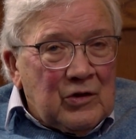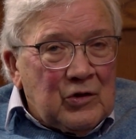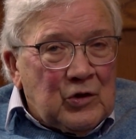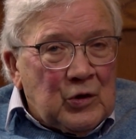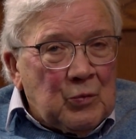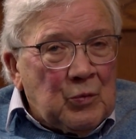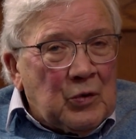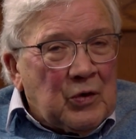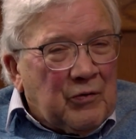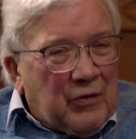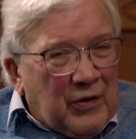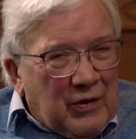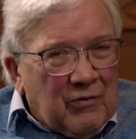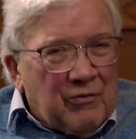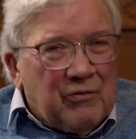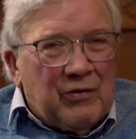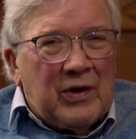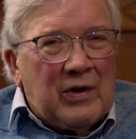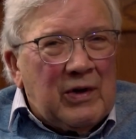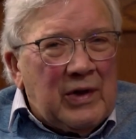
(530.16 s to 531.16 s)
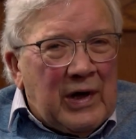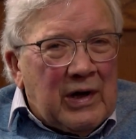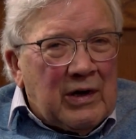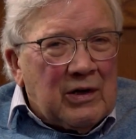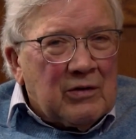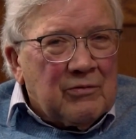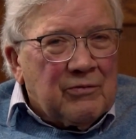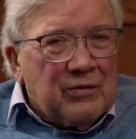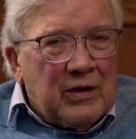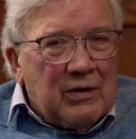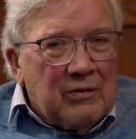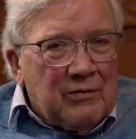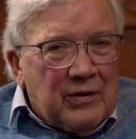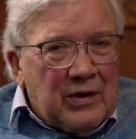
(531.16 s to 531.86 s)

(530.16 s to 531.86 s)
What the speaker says: Jim was a very active, very,